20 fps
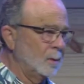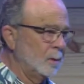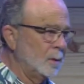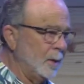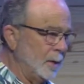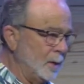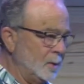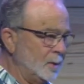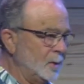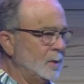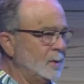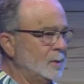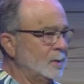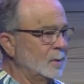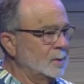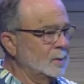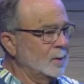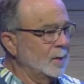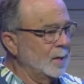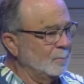in
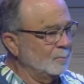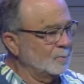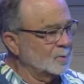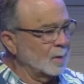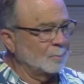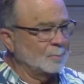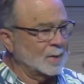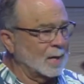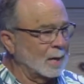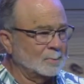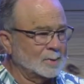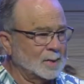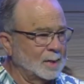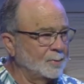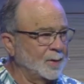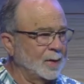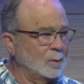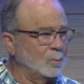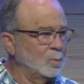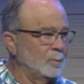Jesus' name. Sometimes I
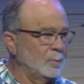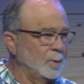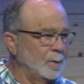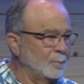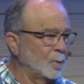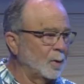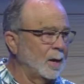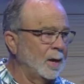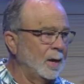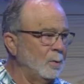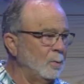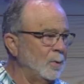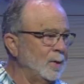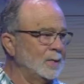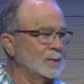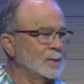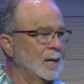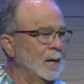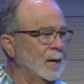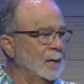think when we pray, we
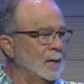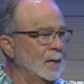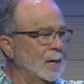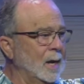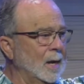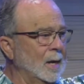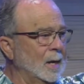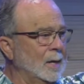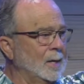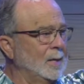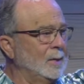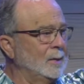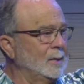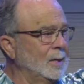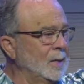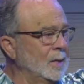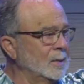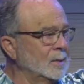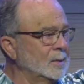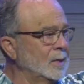say, "God, I need
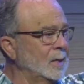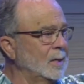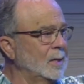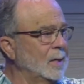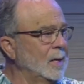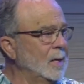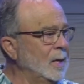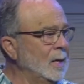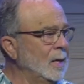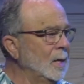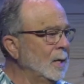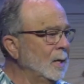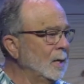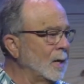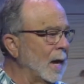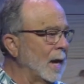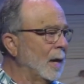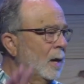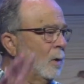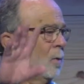this," and
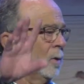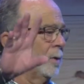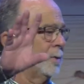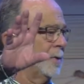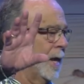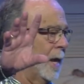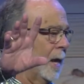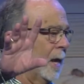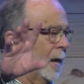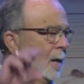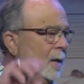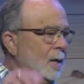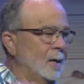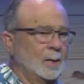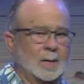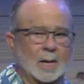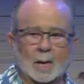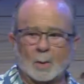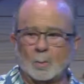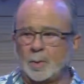"God, I want that," and
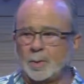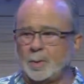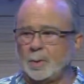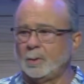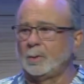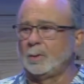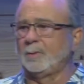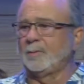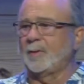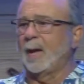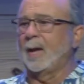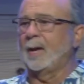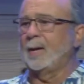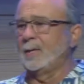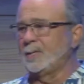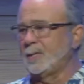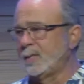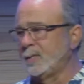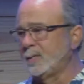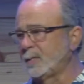"God, will you do that
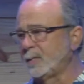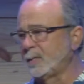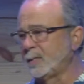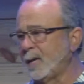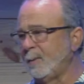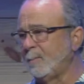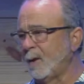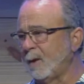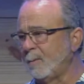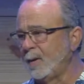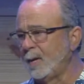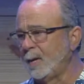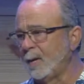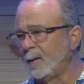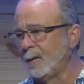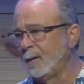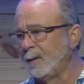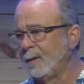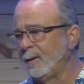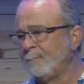in Jesus' name? Amen."
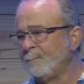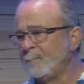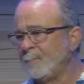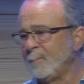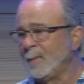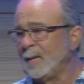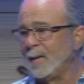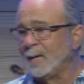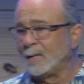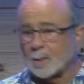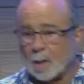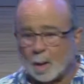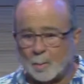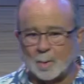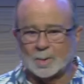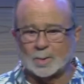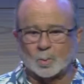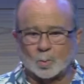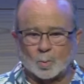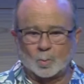It's
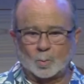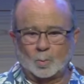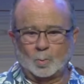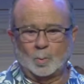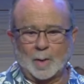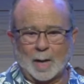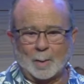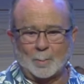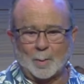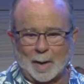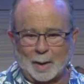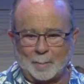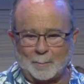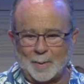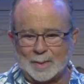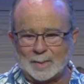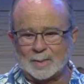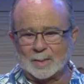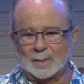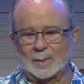almost when I write a
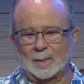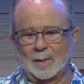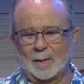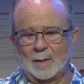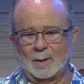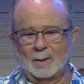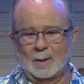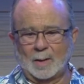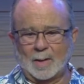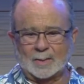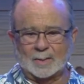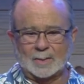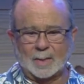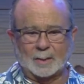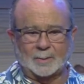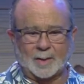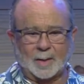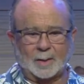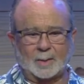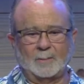business letter and I say,
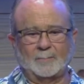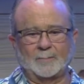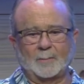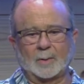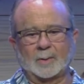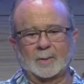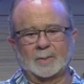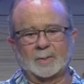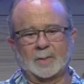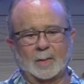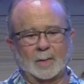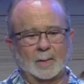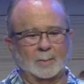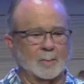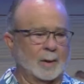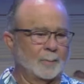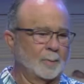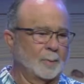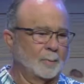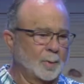"Thank you for considering
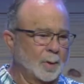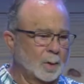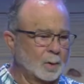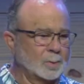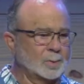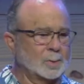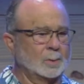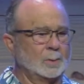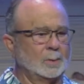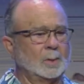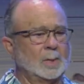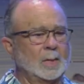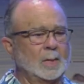my proposal.